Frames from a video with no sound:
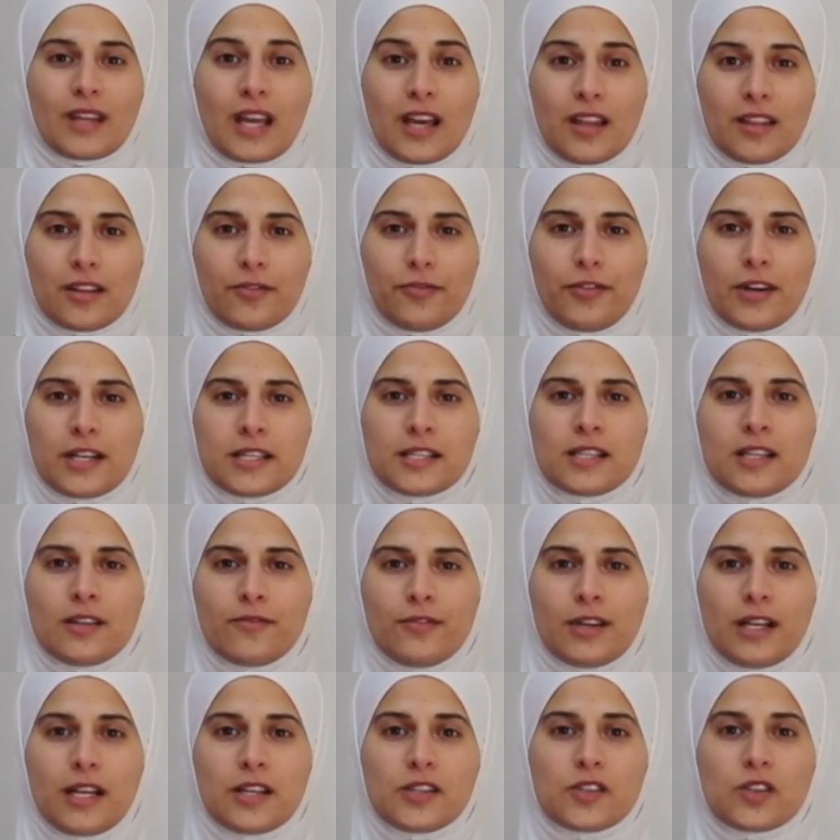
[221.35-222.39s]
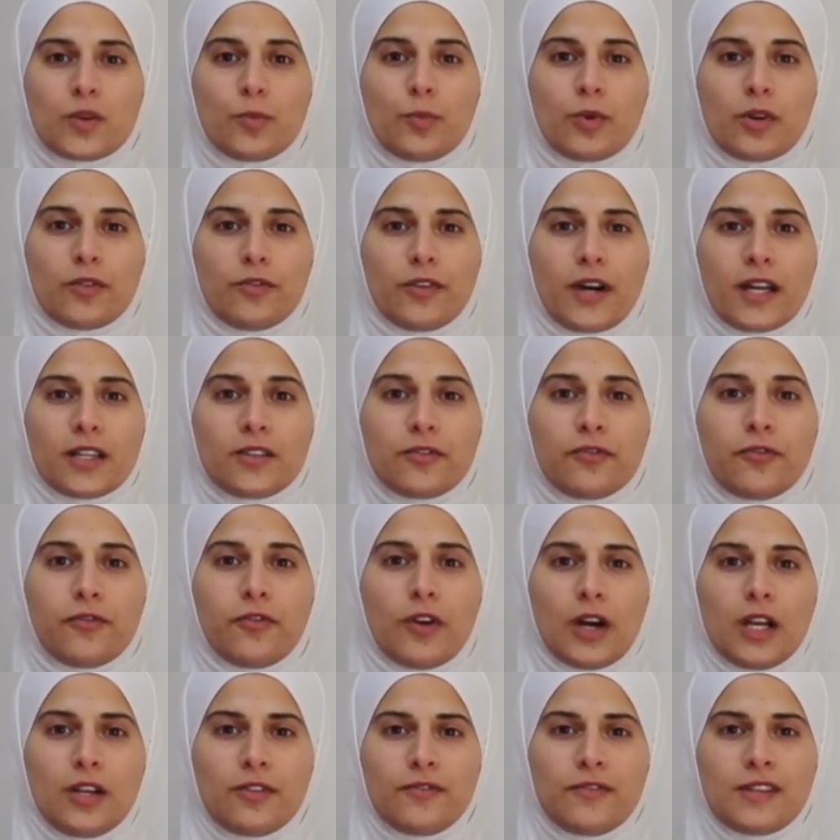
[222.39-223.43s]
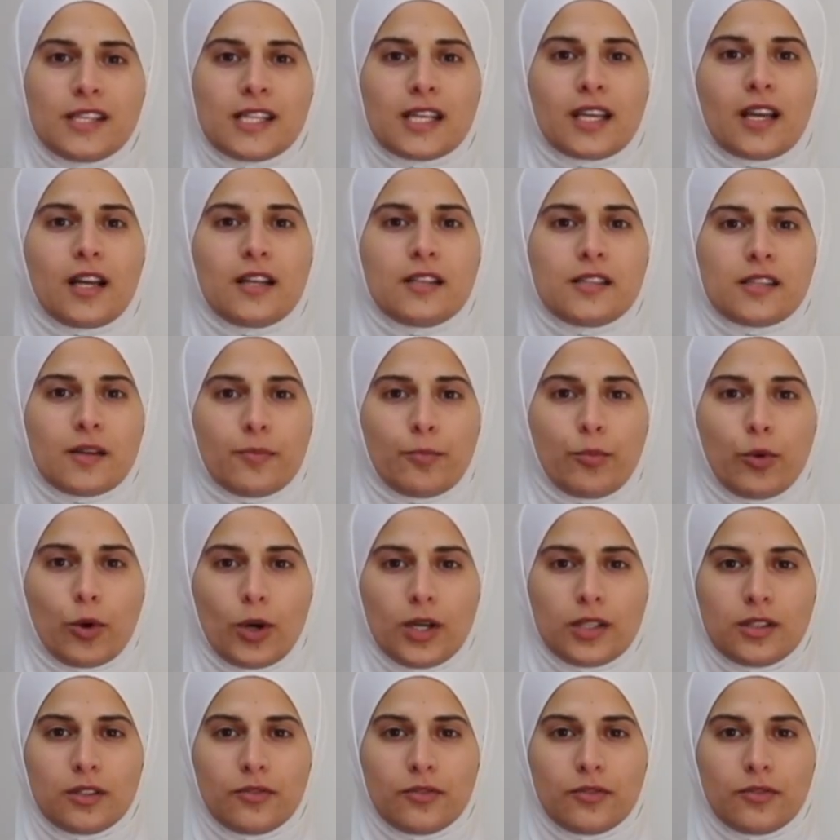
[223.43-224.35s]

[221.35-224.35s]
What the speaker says: The first level is to provide full physical support